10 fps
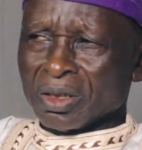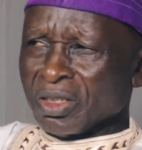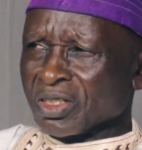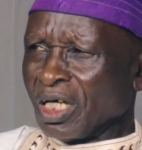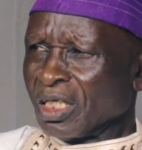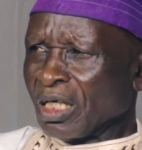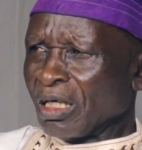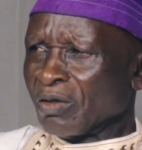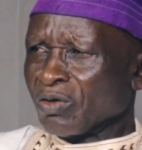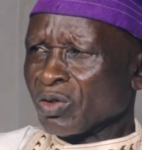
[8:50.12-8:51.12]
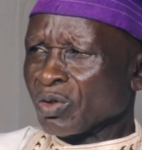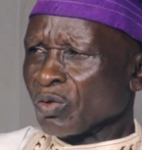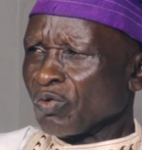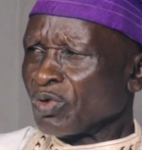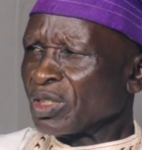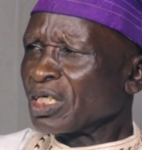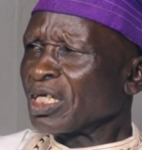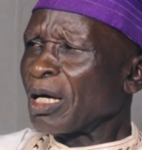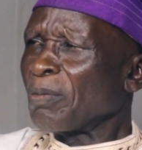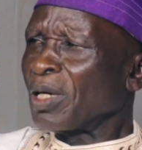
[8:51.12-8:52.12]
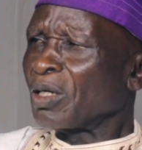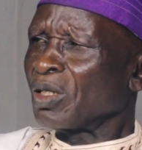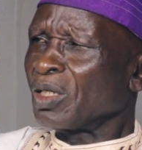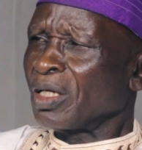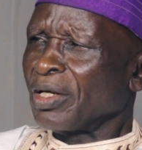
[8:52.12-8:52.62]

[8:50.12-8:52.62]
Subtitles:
It started from the Tower